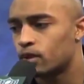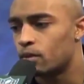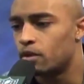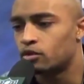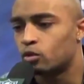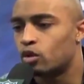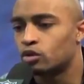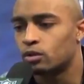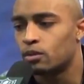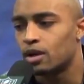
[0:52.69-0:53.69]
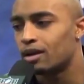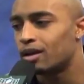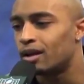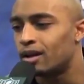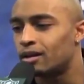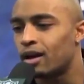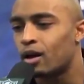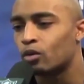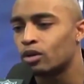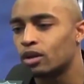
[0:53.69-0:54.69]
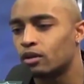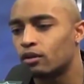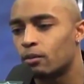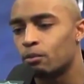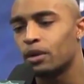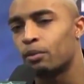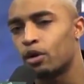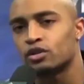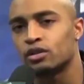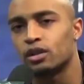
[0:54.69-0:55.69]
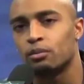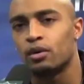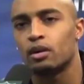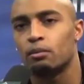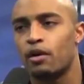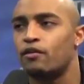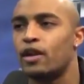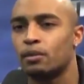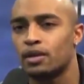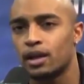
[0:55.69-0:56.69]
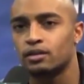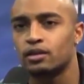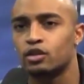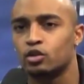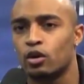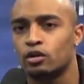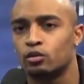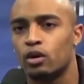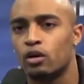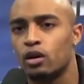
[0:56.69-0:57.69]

it means the world to me. It, it, not only me personally, but my family that gets to enjoy it as well.